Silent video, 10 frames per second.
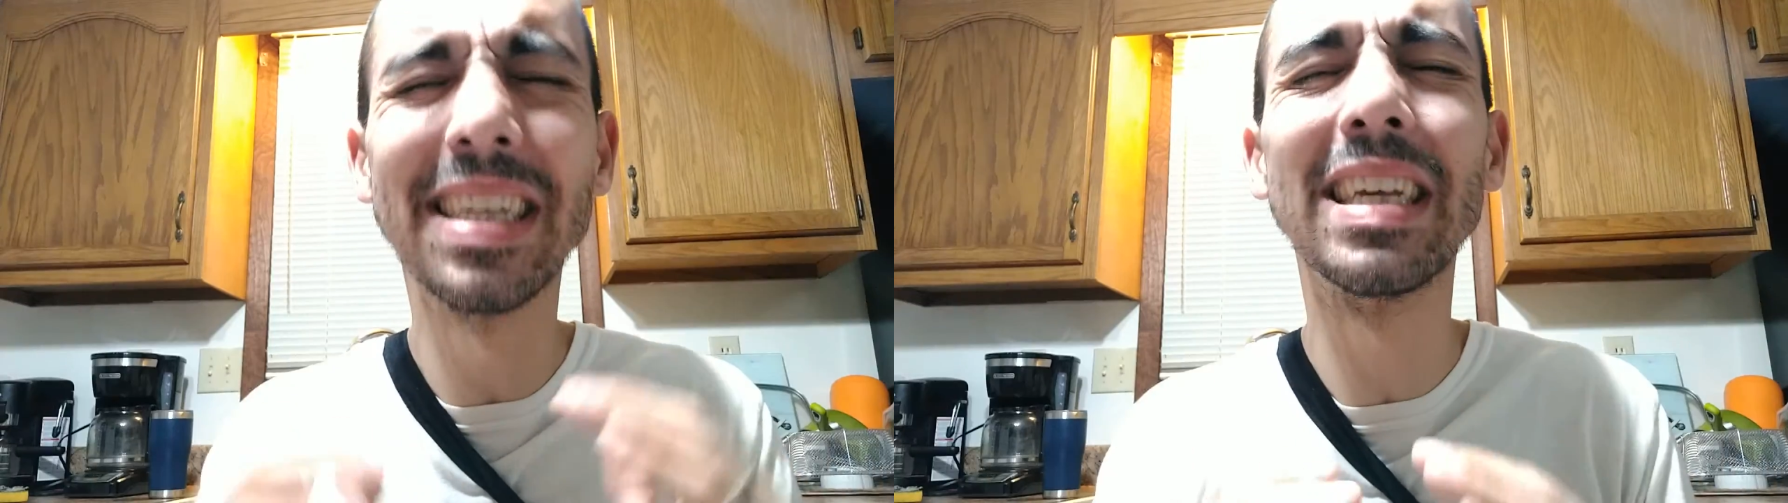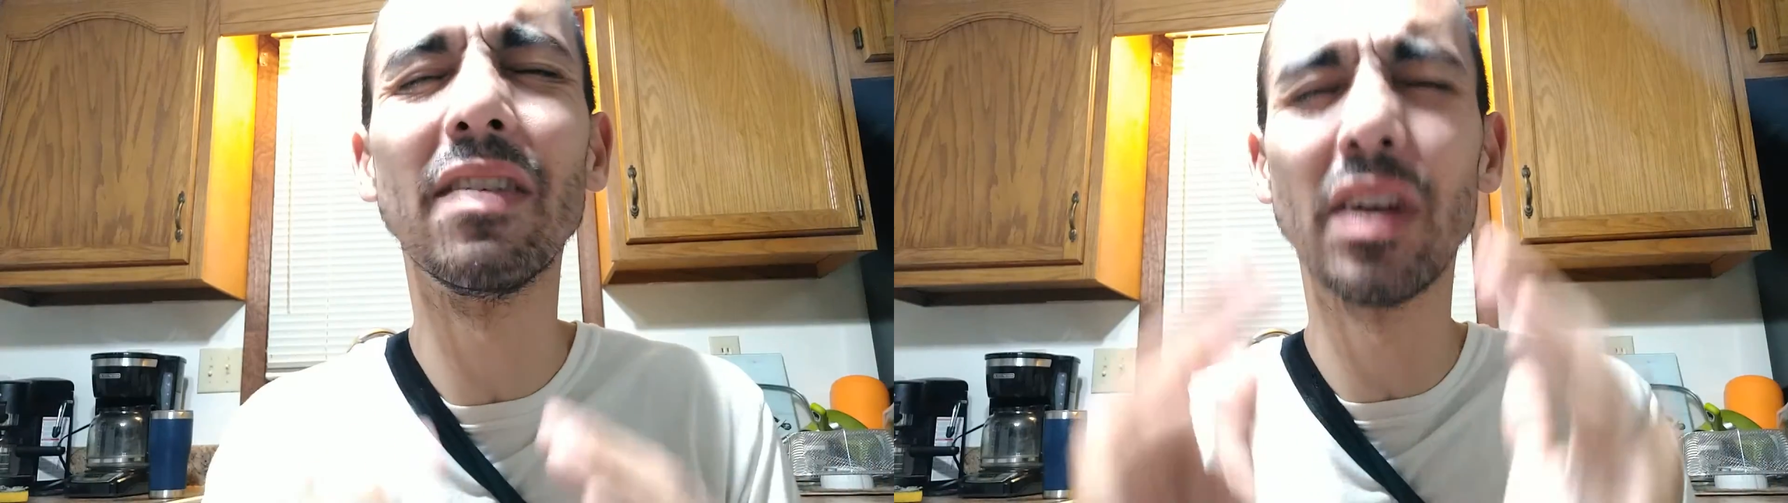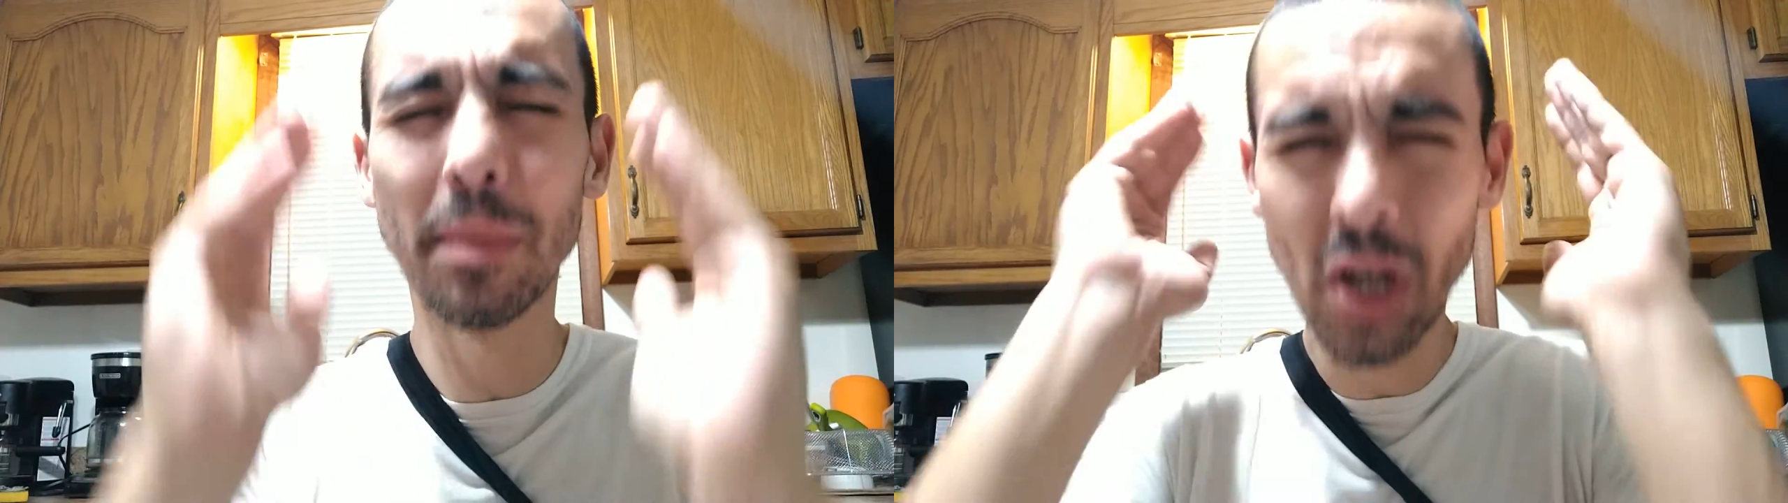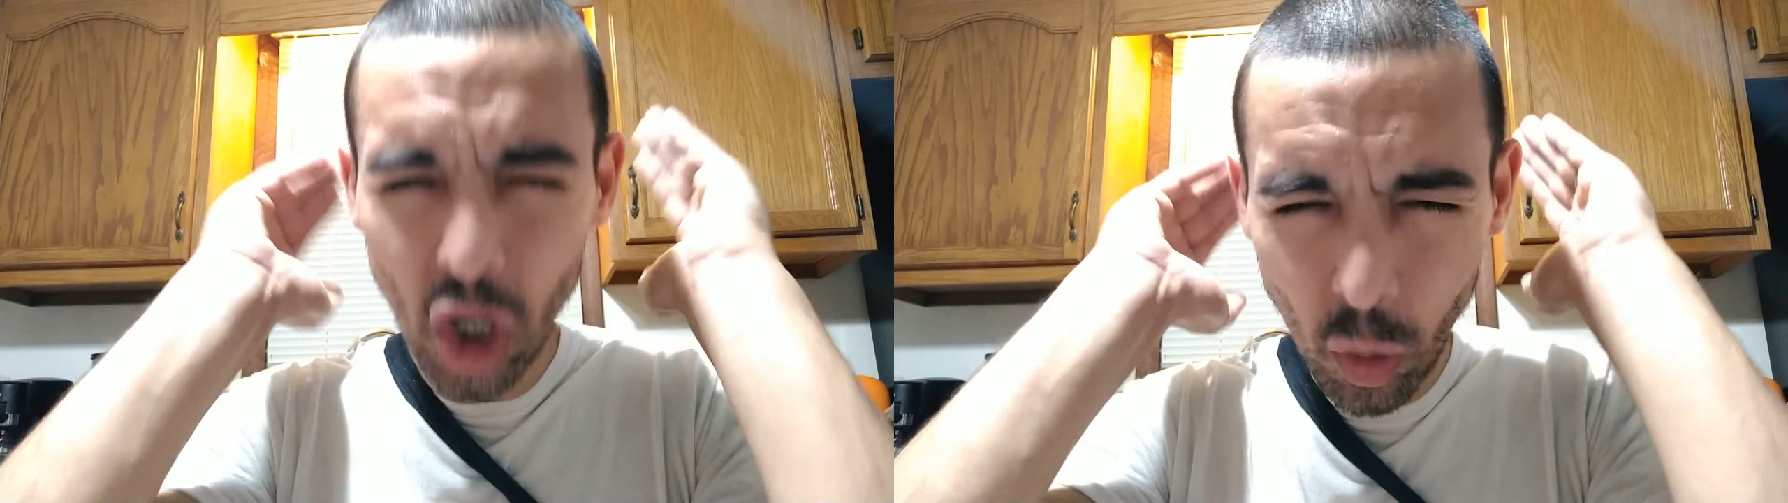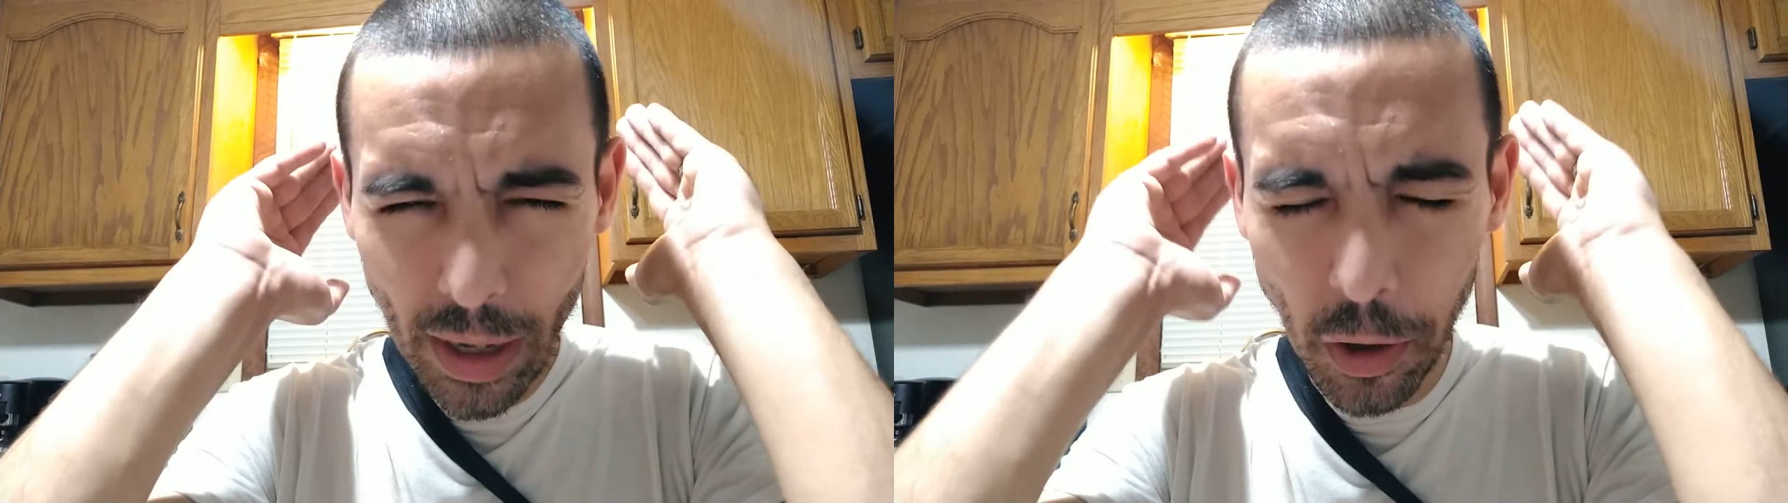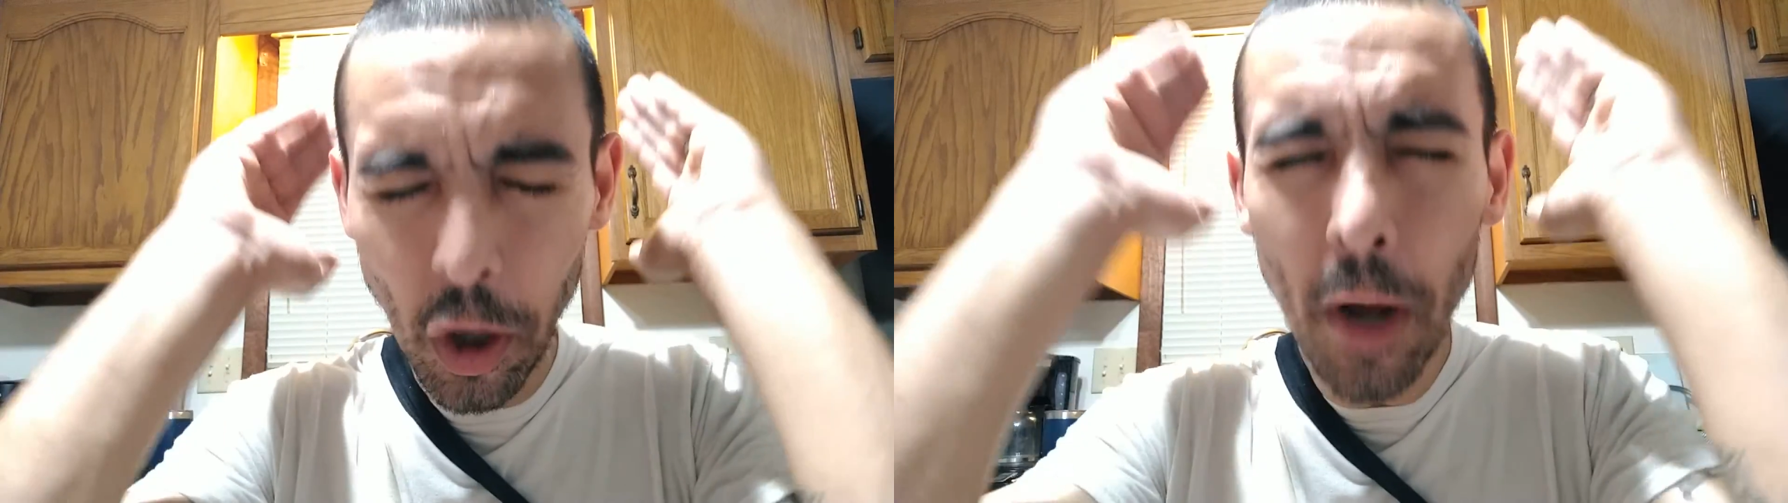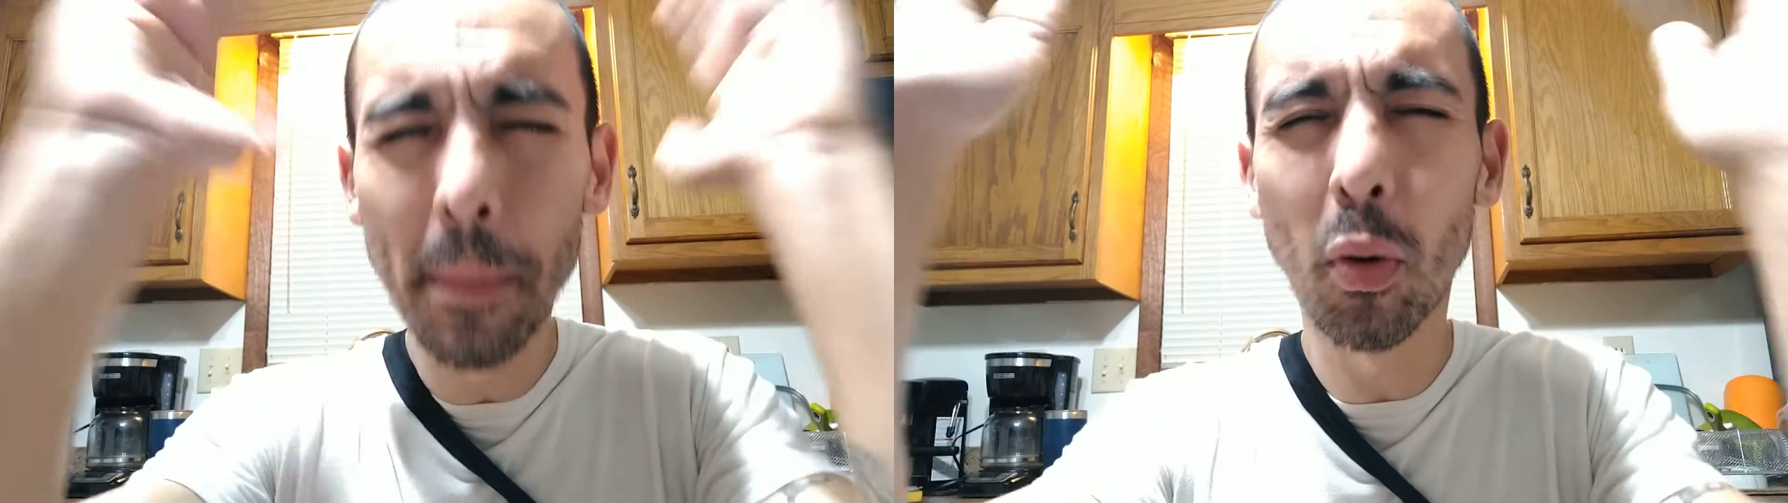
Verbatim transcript: to give Him greater